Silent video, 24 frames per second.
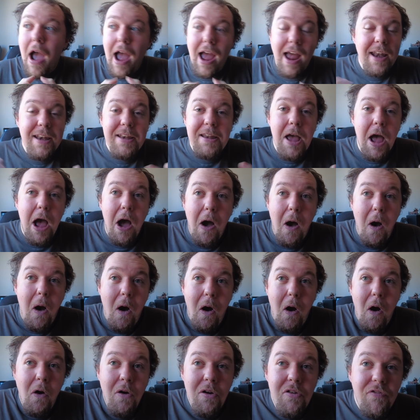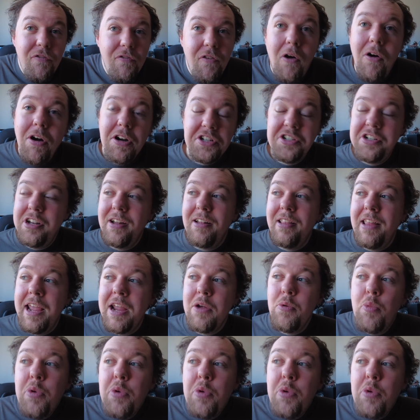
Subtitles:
And unfortunately,